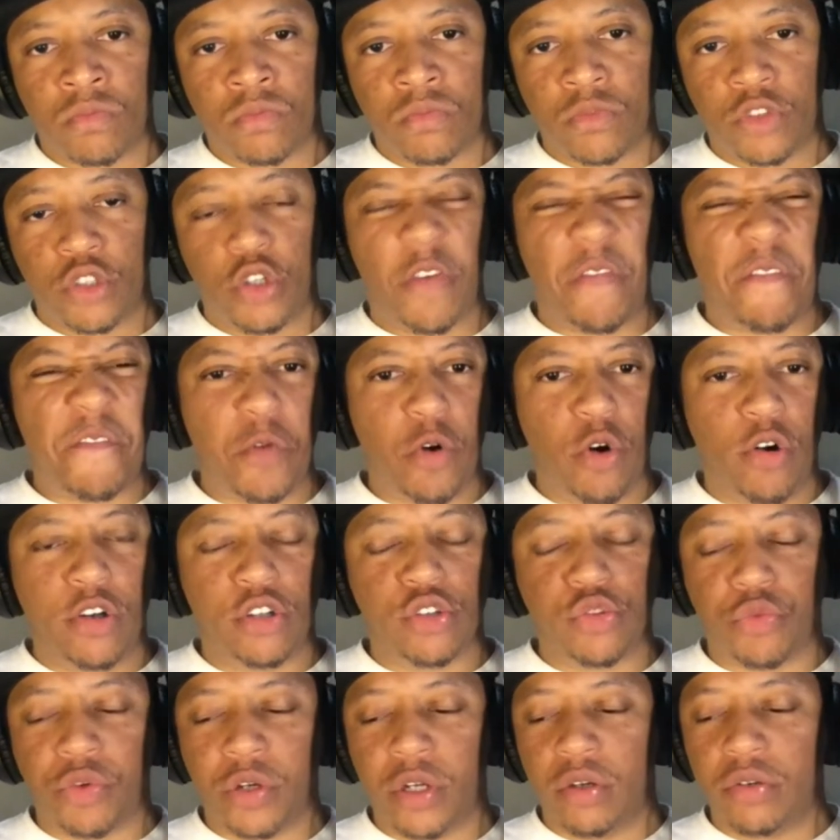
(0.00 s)
to force
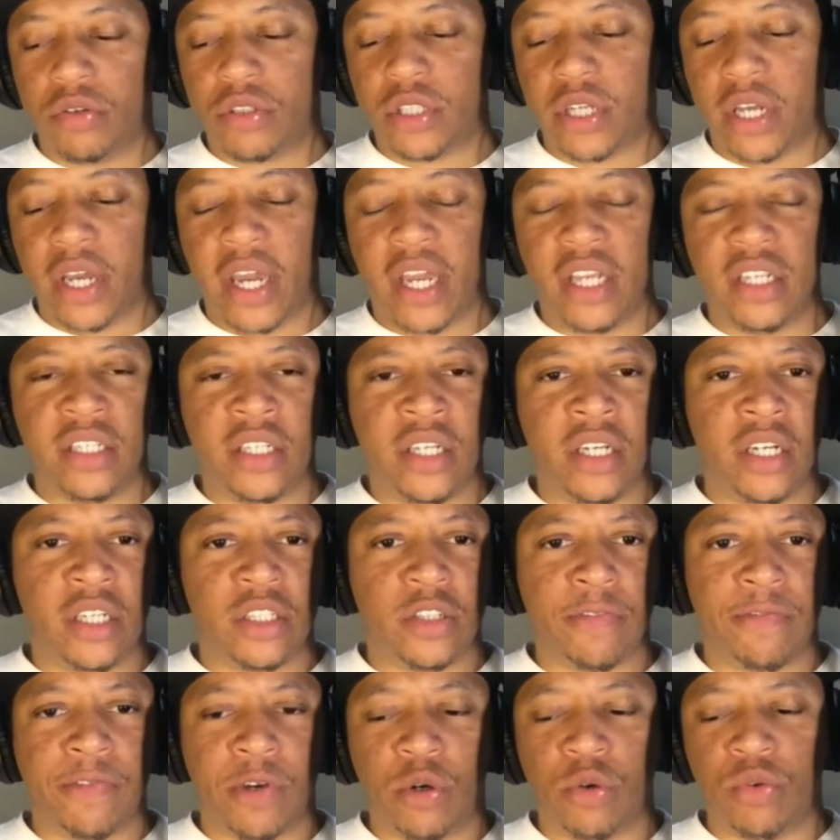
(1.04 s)
real change, get us a
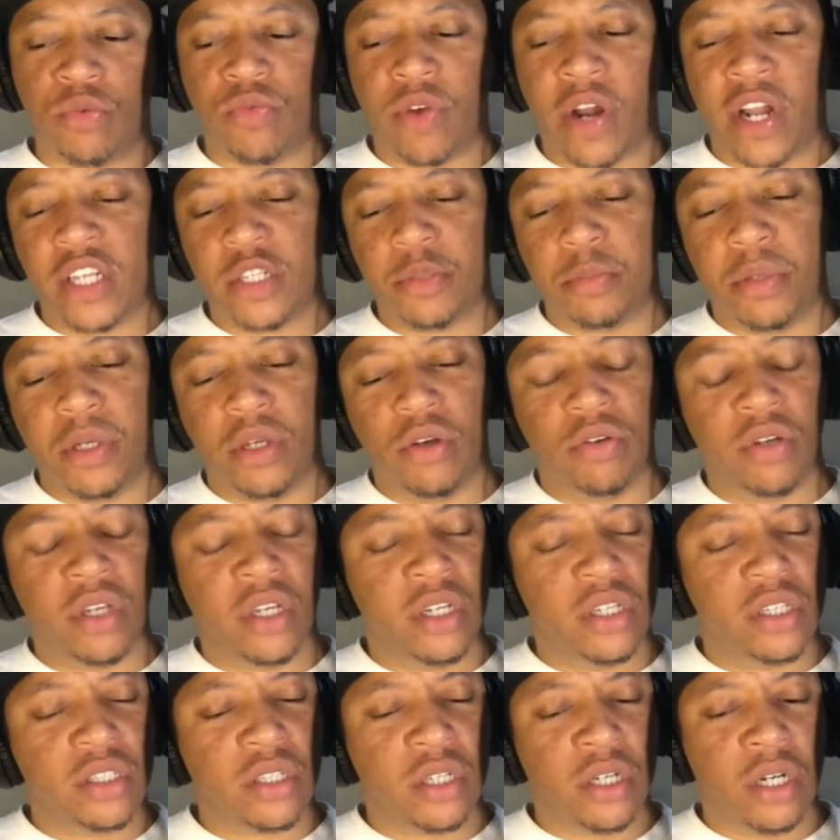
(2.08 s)
voting rights bill, get
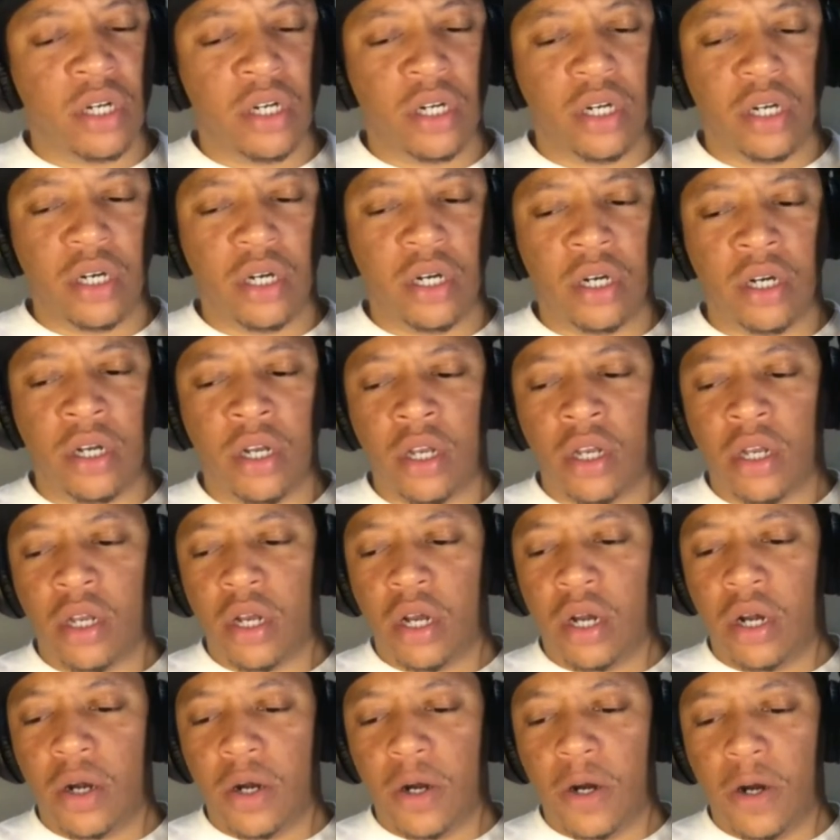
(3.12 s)
us a
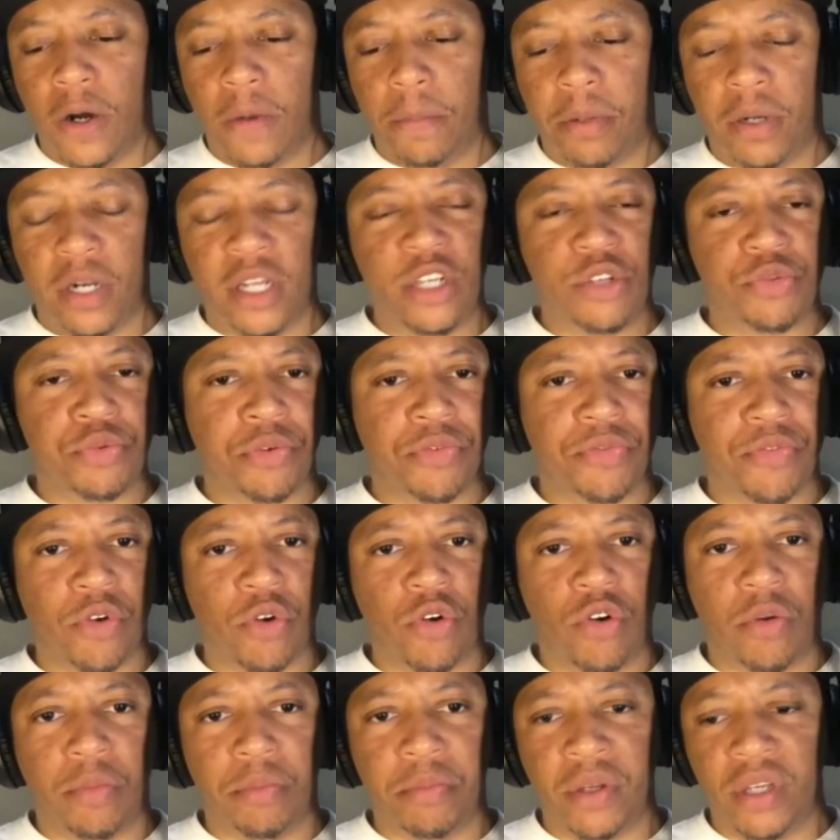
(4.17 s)
police
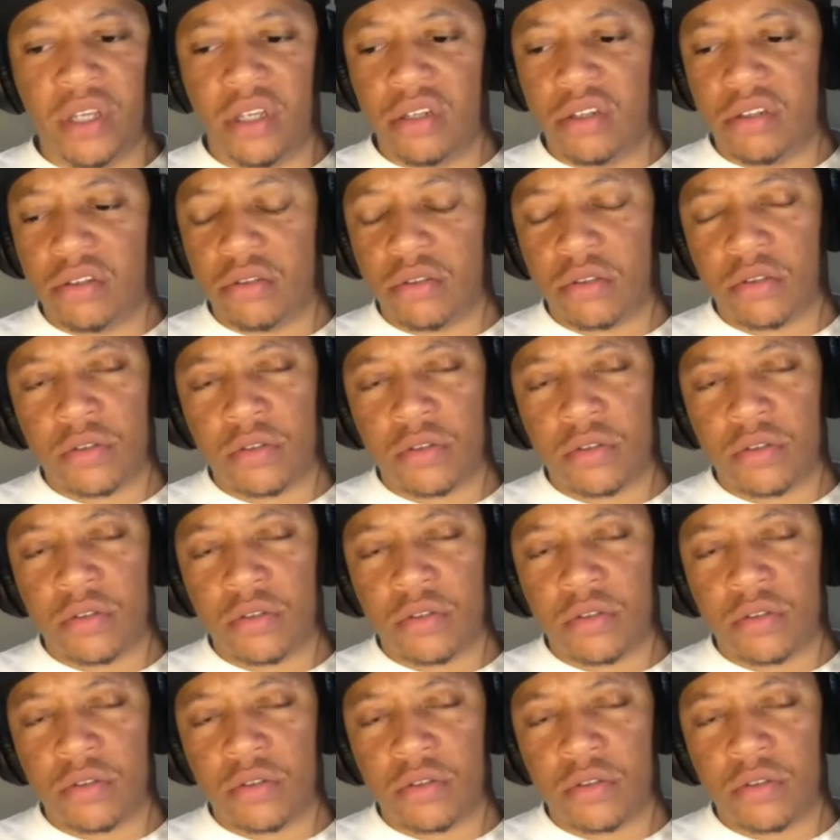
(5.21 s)
reform bill,